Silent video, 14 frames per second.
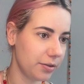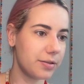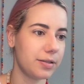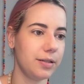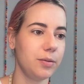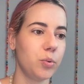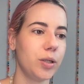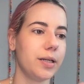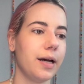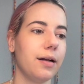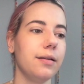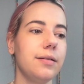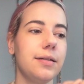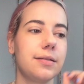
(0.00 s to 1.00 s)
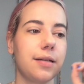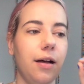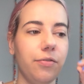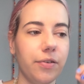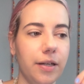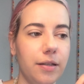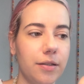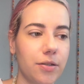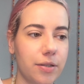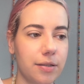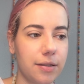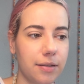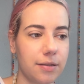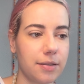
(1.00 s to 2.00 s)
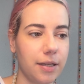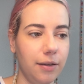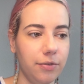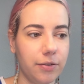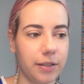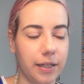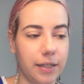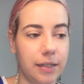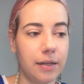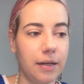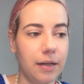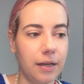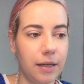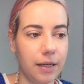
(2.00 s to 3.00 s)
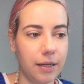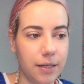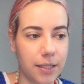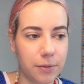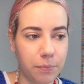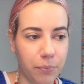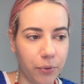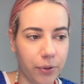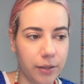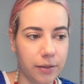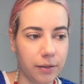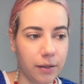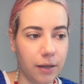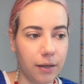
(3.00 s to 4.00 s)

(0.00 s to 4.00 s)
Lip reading: see with healthy self-interest and self-care, it is 0.22,